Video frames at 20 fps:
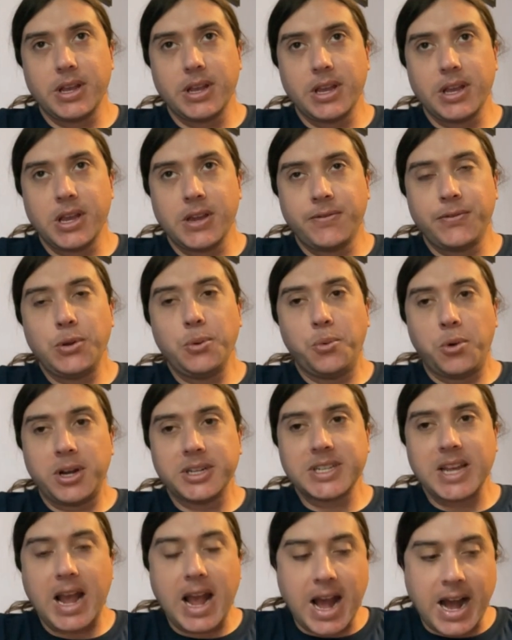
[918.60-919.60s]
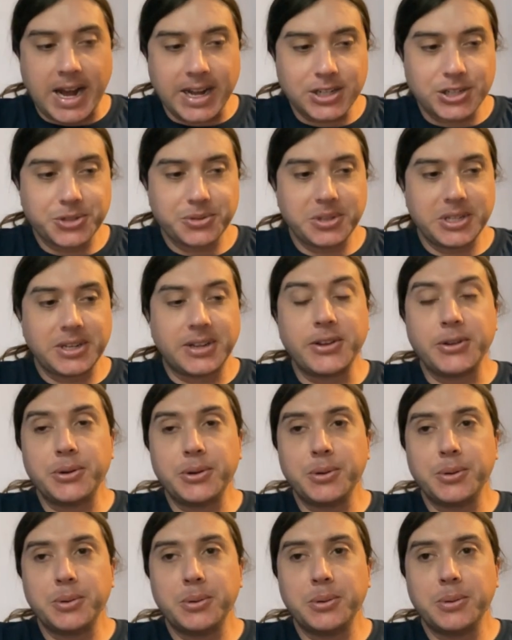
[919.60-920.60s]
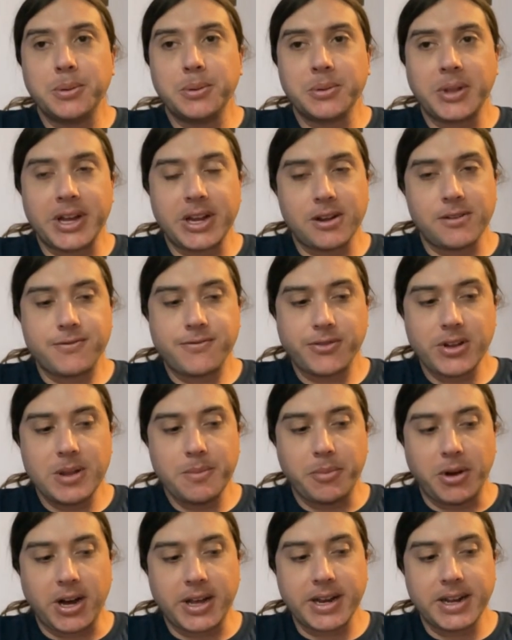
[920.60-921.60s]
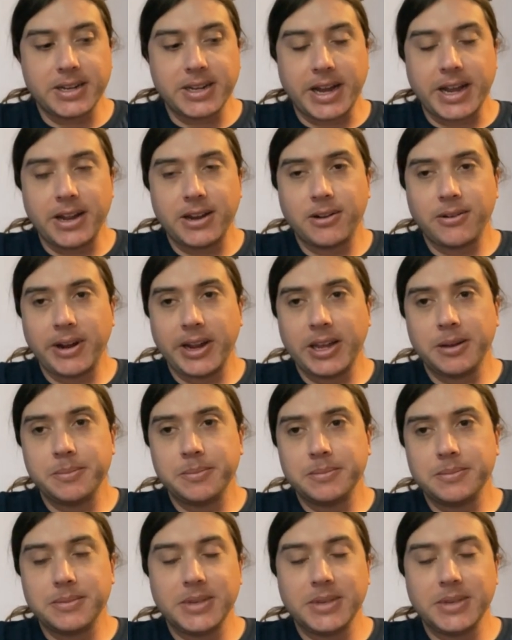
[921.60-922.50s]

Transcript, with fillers: if you want to actually do like a free body diagram,